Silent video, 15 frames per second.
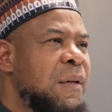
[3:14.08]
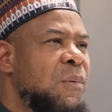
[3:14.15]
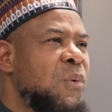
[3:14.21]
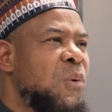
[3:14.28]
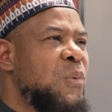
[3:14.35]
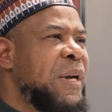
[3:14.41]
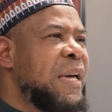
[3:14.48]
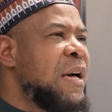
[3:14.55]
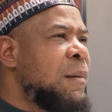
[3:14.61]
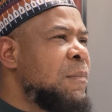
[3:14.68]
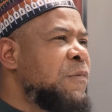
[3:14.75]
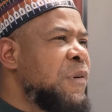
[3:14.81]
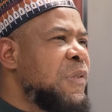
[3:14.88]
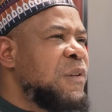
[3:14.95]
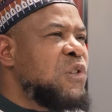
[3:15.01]
When we come
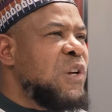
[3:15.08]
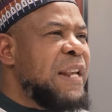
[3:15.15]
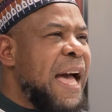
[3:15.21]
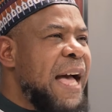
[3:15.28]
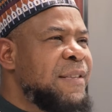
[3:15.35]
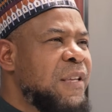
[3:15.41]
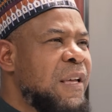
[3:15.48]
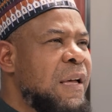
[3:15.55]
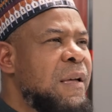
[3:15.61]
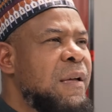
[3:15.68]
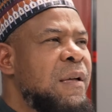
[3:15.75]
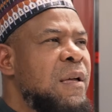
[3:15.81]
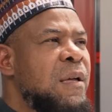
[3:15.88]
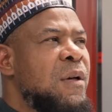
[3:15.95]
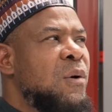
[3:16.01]
for the janazah,
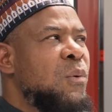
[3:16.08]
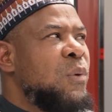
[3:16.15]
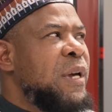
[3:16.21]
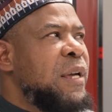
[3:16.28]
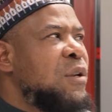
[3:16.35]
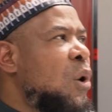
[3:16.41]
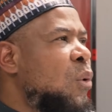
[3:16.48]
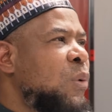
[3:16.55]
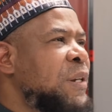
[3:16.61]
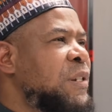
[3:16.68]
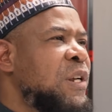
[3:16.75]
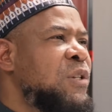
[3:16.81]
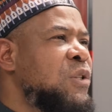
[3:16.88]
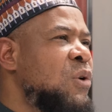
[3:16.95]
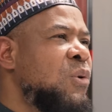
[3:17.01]
we know what
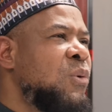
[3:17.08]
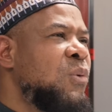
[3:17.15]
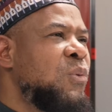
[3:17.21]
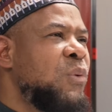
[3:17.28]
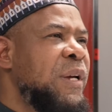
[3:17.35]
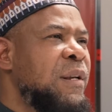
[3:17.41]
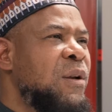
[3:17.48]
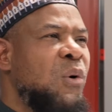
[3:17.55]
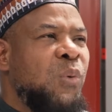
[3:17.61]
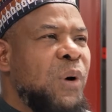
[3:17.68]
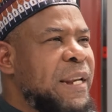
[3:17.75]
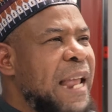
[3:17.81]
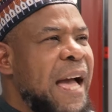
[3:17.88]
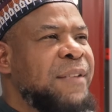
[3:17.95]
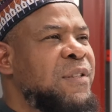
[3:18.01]
to do, we know
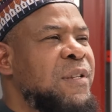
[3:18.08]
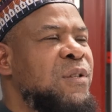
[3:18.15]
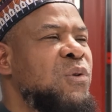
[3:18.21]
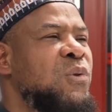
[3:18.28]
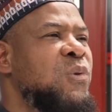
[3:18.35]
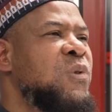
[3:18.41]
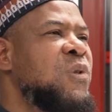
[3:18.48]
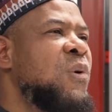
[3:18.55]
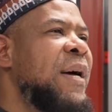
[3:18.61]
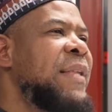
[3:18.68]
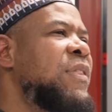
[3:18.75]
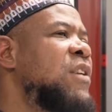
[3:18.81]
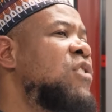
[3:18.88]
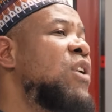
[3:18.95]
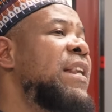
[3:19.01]
what not to do. So
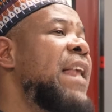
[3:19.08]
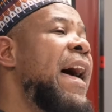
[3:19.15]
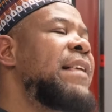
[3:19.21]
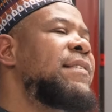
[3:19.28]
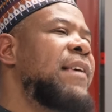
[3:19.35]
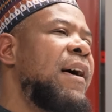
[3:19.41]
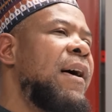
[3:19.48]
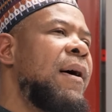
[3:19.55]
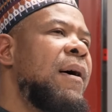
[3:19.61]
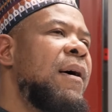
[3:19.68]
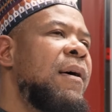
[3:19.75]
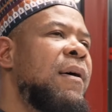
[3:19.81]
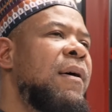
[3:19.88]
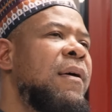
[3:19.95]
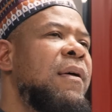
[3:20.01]
at the janazah,
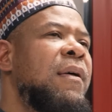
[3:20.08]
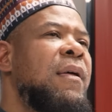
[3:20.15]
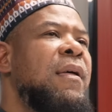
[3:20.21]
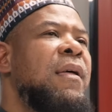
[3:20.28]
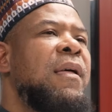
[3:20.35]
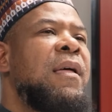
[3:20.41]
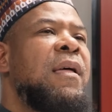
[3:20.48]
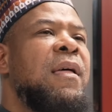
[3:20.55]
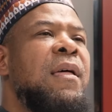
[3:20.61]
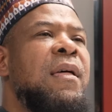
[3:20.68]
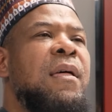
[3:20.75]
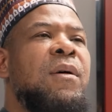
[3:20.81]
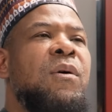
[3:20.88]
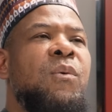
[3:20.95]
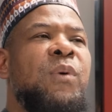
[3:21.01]

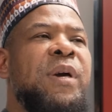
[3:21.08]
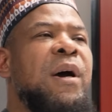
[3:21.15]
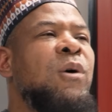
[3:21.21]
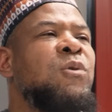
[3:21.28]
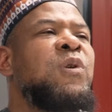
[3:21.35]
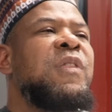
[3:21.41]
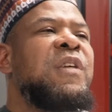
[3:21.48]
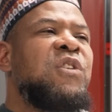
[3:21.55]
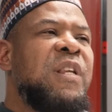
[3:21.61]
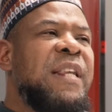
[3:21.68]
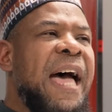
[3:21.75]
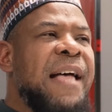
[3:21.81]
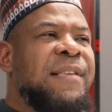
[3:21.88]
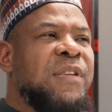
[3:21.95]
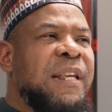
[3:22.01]
we go to the
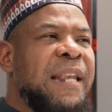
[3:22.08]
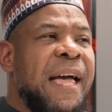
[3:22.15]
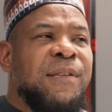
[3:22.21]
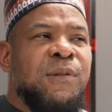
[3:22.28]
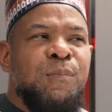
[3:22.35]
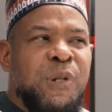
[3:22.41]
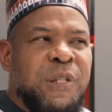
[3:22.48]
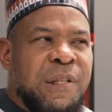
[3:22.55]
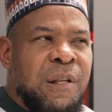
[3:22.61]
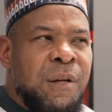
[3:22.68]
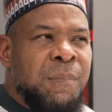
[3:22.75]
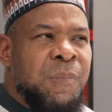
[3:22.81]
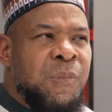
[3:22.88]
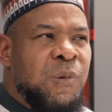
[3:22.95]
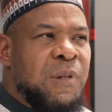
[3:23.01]
janazah, and as
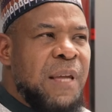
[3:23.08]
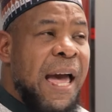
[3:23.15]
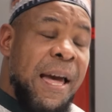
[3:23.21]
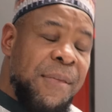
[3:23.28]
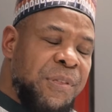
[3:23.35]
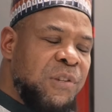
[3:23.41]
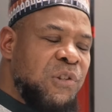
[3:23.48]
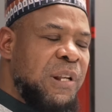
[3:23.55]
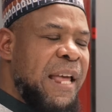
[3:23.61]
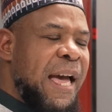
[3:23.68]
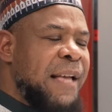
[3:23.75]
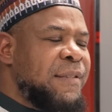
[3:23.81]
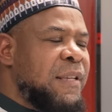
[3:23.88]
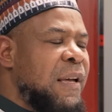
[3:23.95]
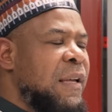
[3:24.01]
Muslims at the
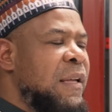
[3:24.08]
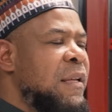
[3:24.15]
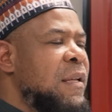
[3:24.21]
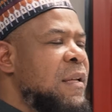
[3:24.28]
janazah,